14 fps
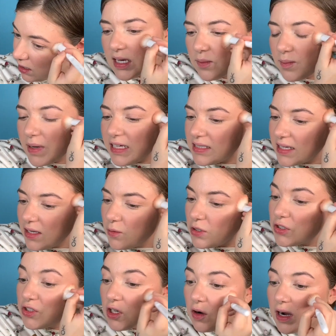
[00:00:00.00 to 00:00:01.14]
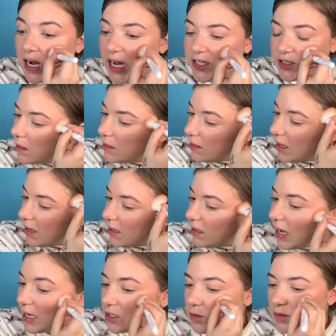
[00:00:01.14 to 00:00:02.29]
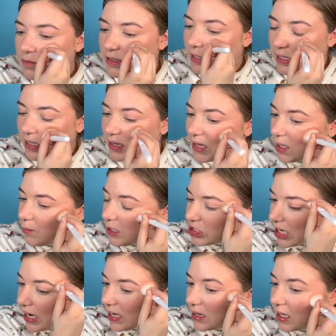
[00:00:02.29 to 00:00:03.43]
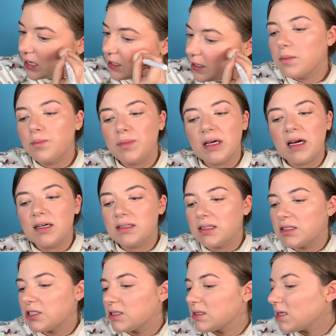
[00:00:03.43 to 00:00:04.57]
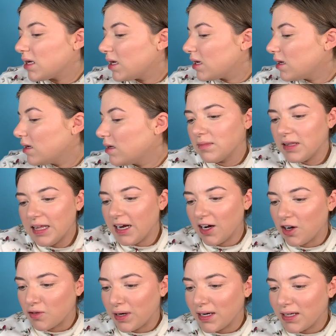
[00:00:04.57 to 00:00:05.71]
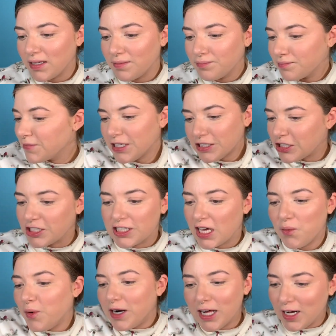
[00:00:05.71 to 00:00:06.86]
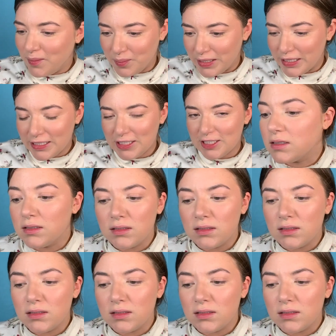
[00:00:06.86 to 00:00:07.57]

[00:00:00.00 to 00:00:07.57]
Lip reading: My skin was so hydrated that I don't really need that much highlighter because it's just like there already. It's just like, what up, bitch?